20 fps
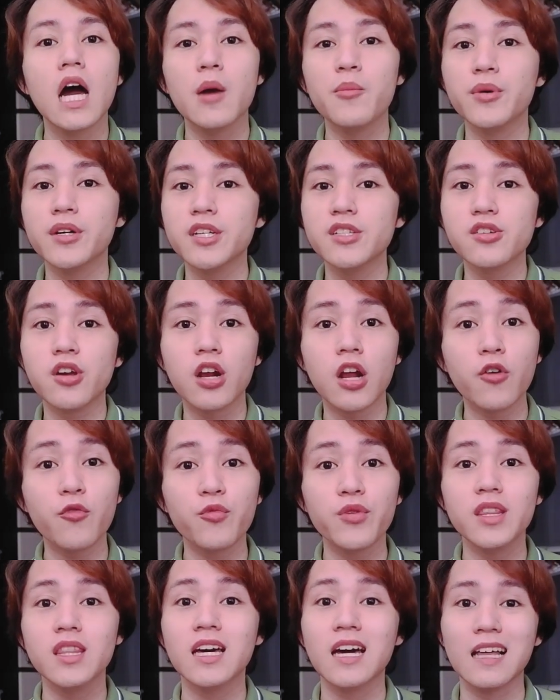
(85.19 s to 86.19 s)
I'm gonna start
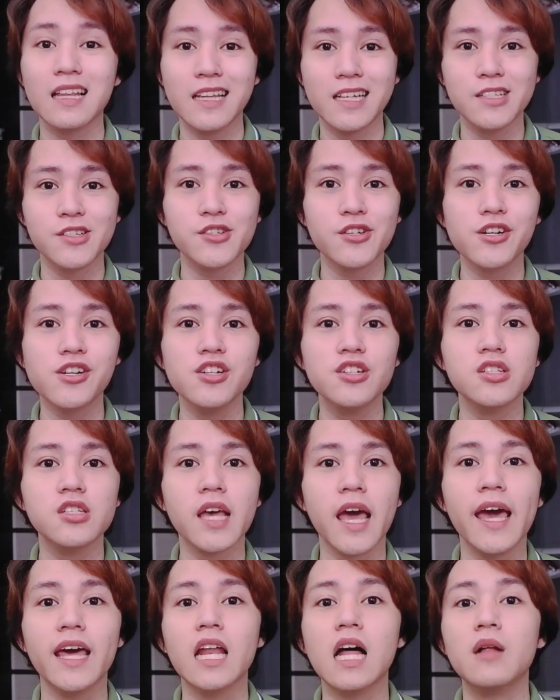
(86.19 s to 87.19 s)
off with the cleansers,
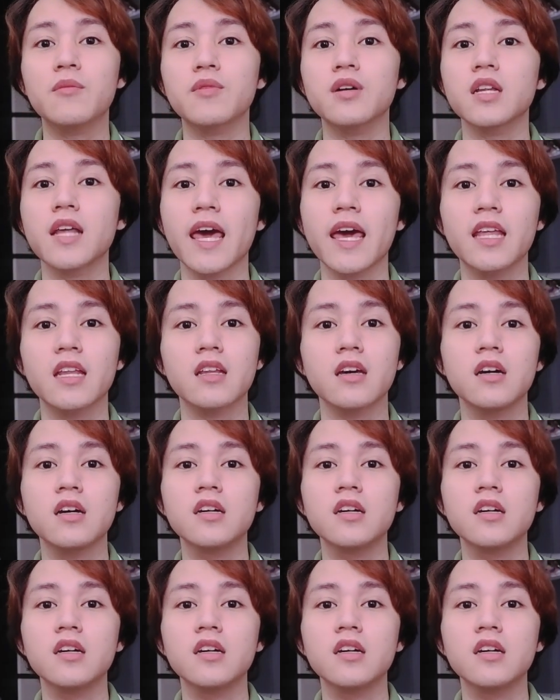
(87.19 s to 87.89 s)
and I'm gonna